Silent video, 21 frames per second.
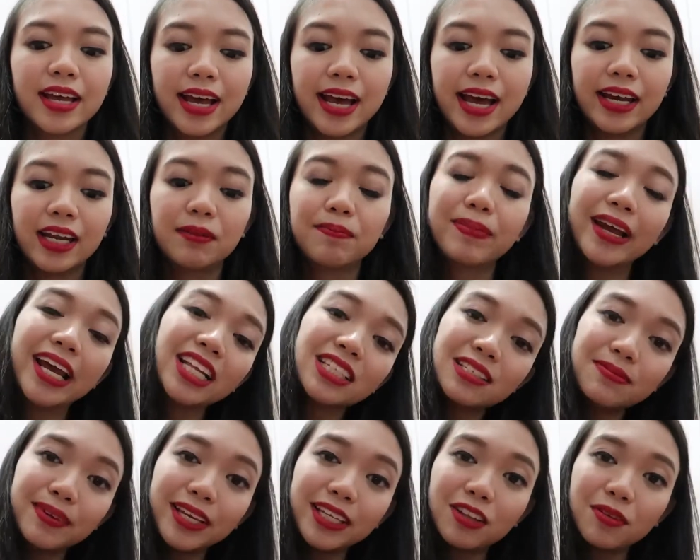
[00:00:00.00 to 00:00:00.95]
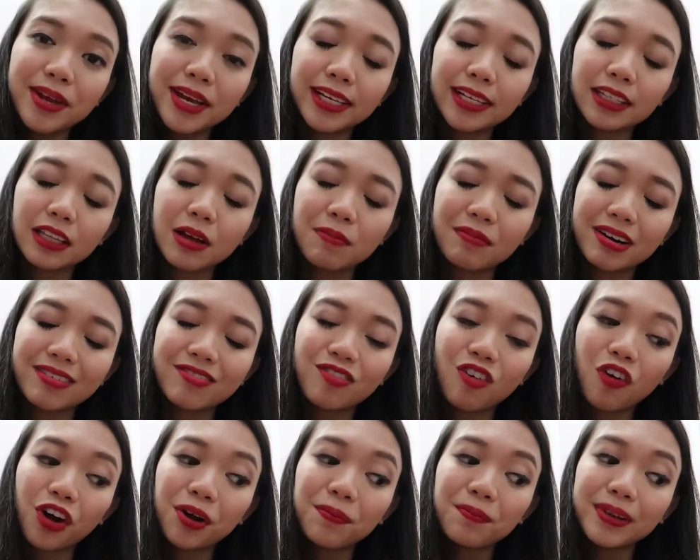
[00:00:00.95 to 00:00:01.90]
and it pains me to make it number
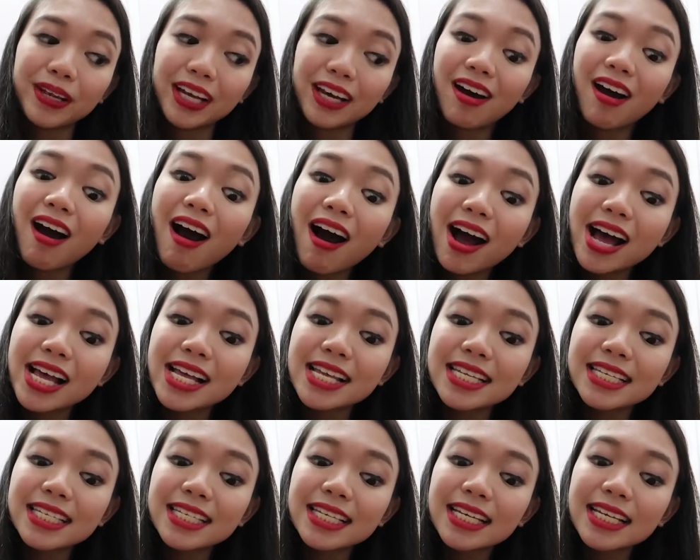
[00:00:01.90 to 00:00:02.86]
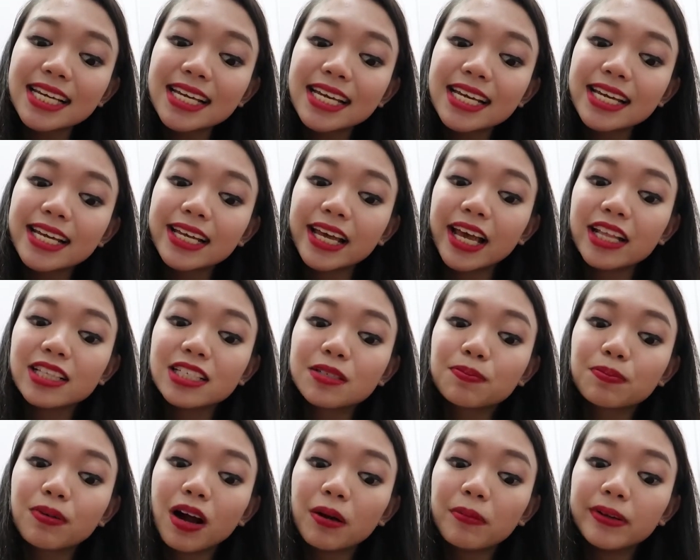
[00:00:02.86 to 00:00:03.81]
4 because it's
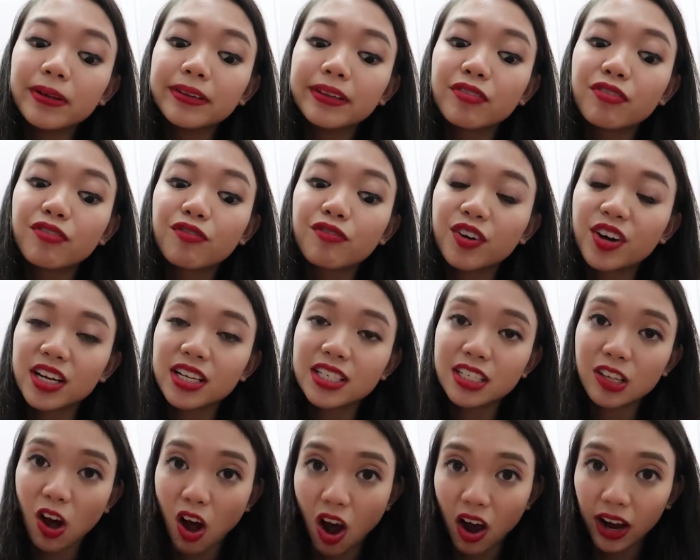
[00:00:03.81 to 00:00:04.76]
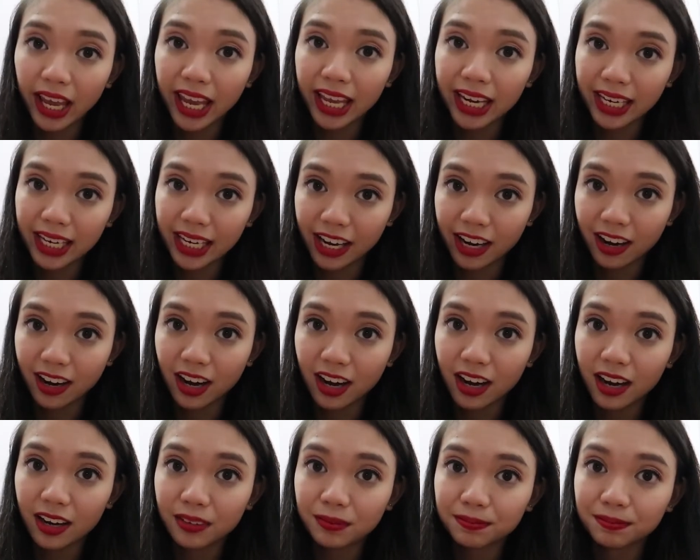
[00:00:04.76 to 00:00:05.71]
probably the first song in
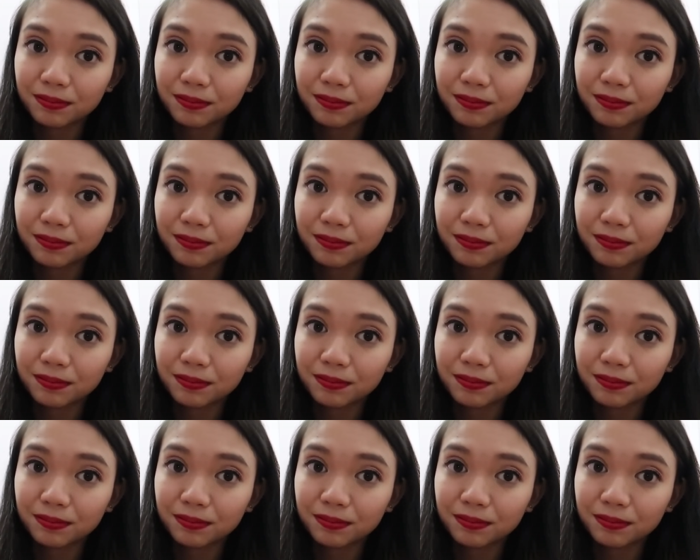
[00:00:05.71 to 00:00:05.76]
here